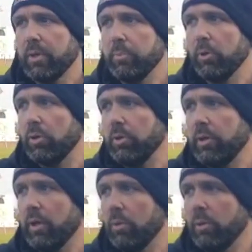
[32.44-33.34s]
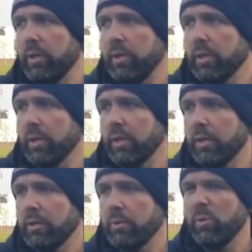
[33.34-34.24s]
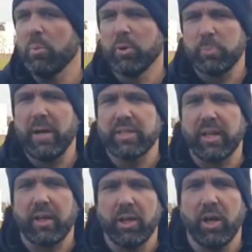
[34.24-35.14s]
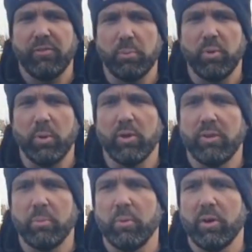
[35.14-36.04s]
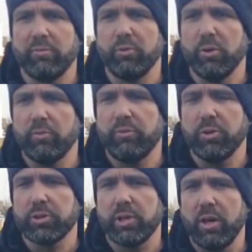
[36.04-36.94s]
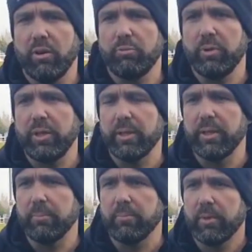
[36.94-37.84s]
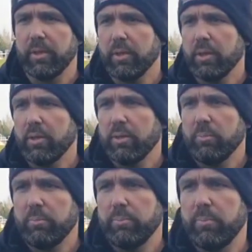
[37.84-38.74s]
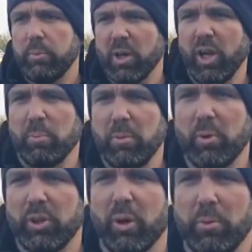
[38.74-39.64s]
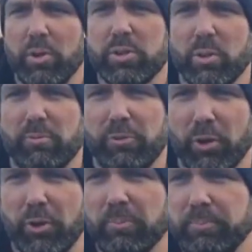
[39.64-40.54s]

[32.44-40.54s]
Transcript: But we were much better second half than we were for first half. We got a little bit more dominance up front.